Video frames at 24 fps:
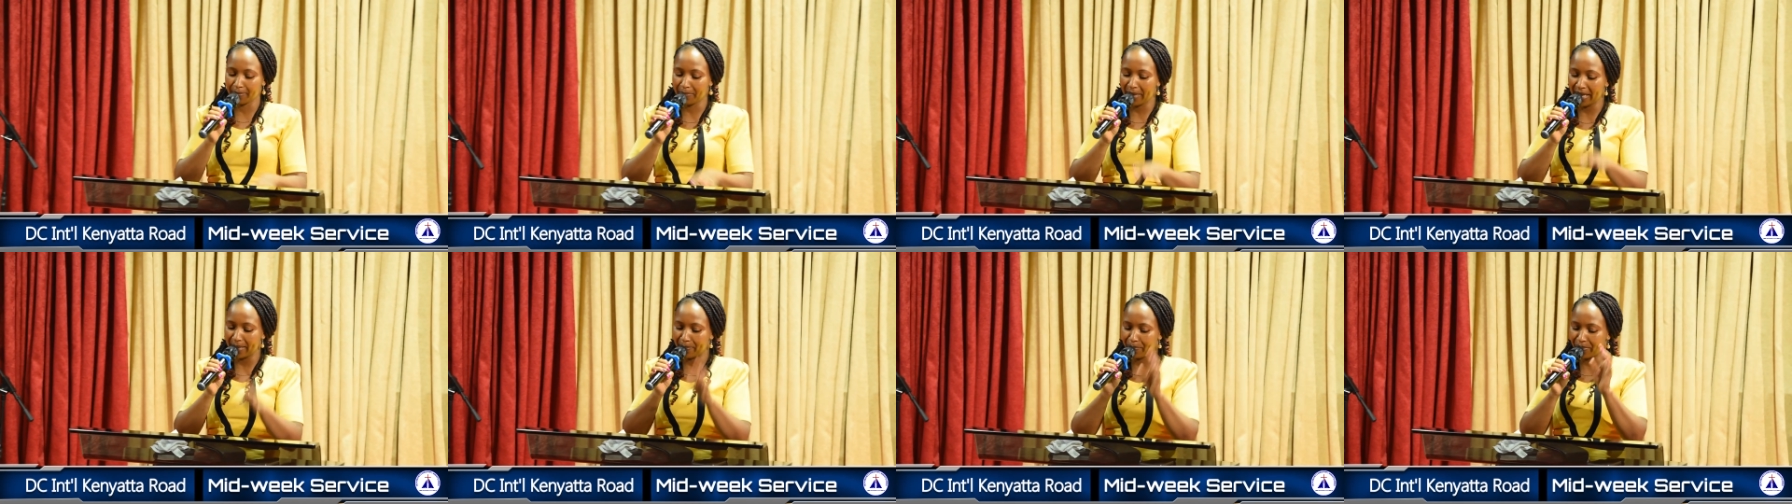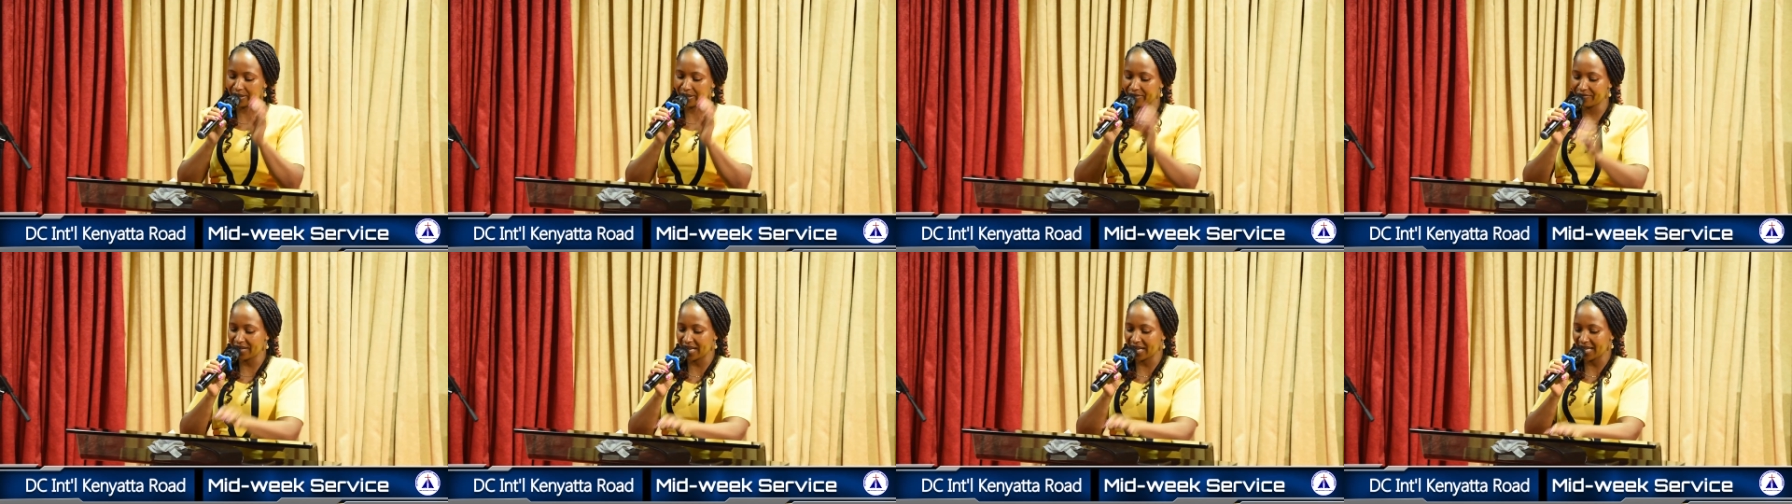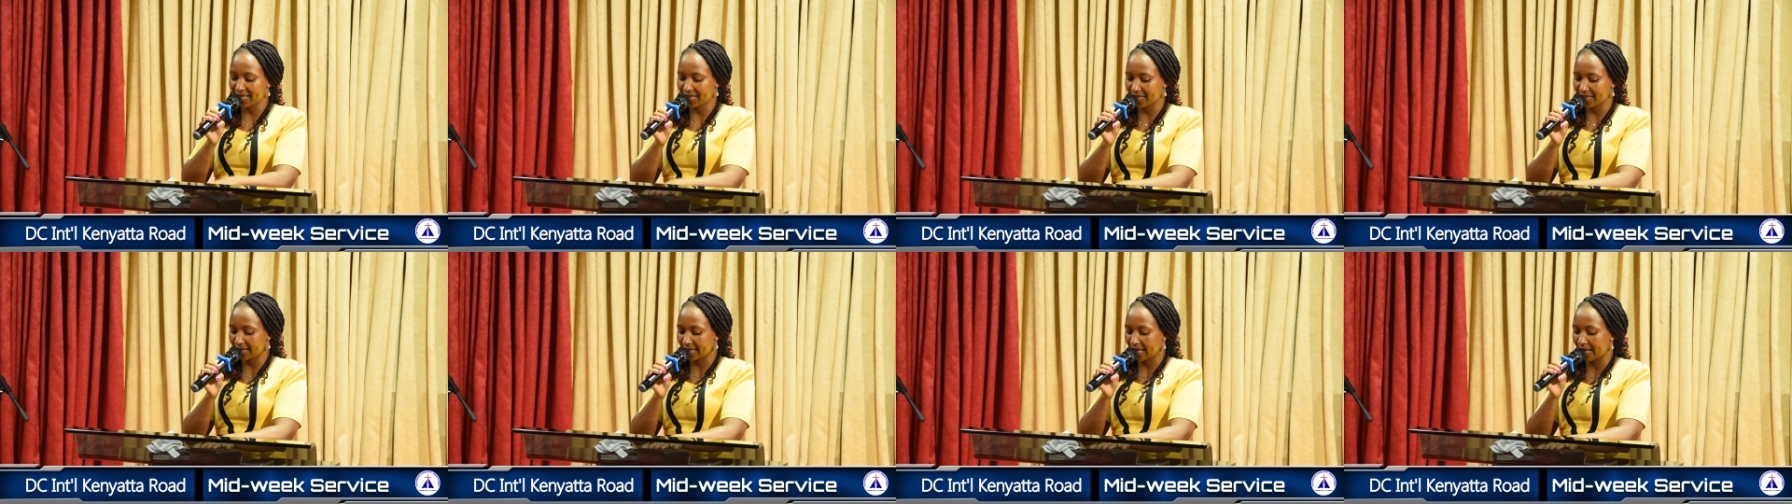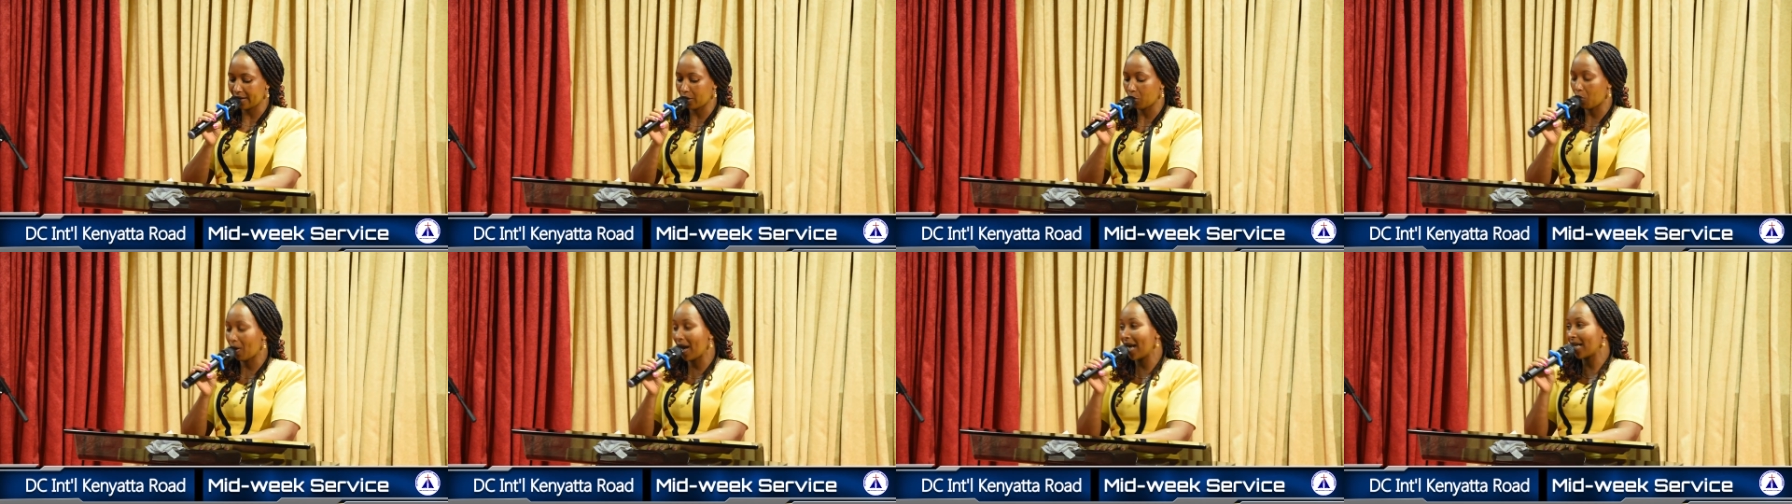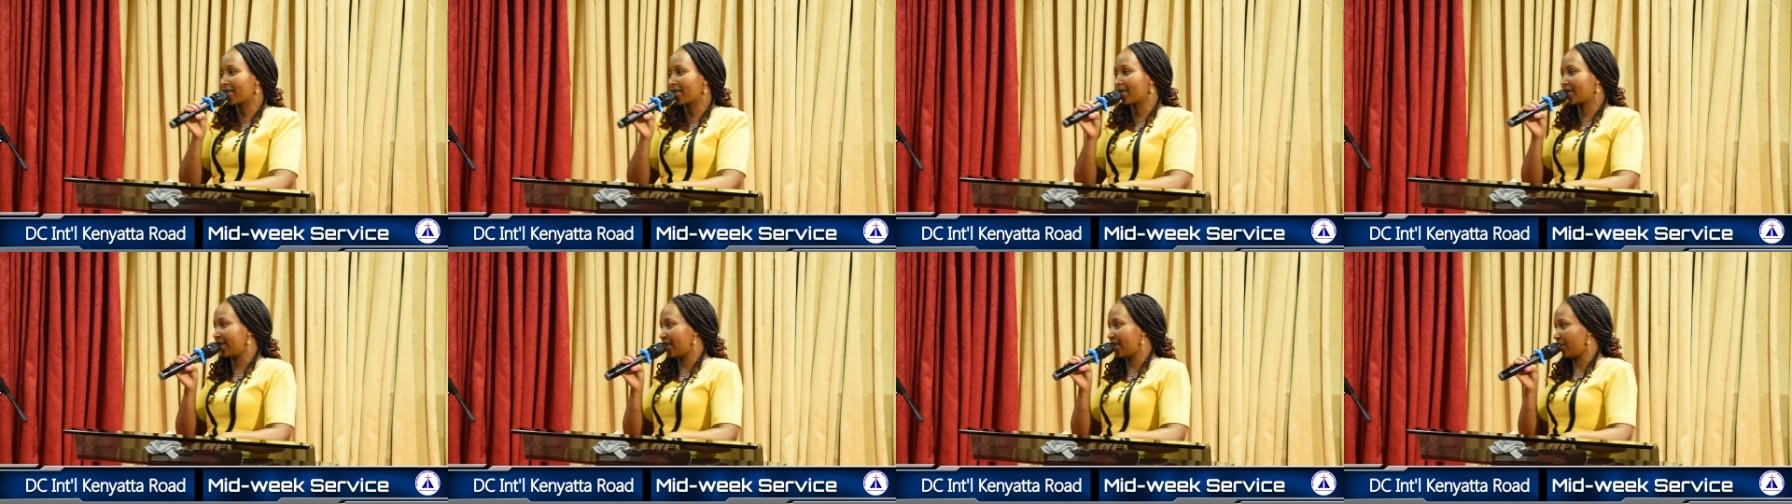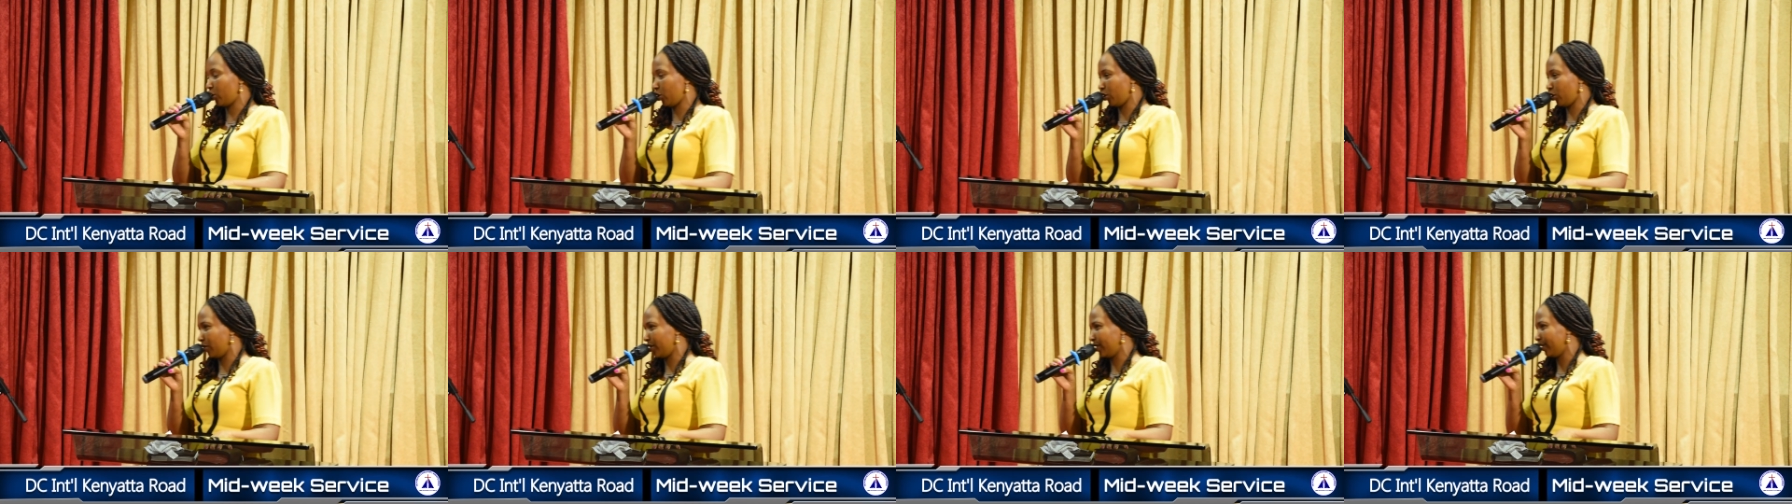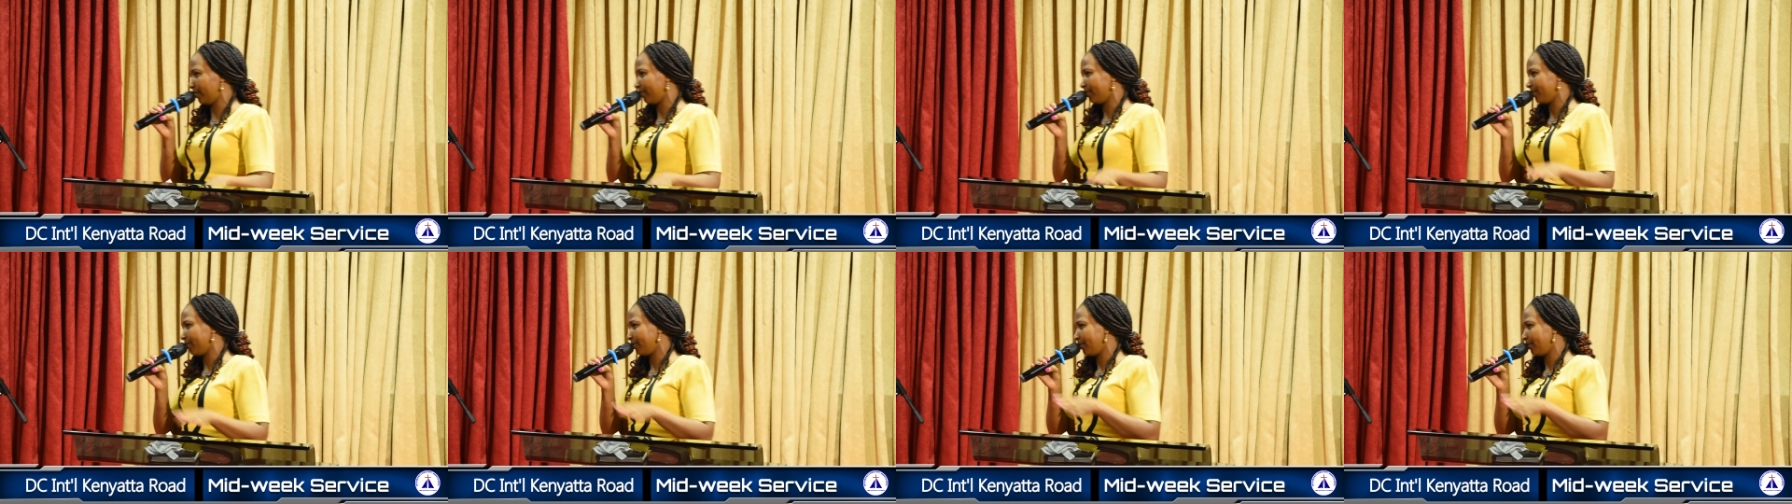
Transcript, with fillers: my previous uh, workstation,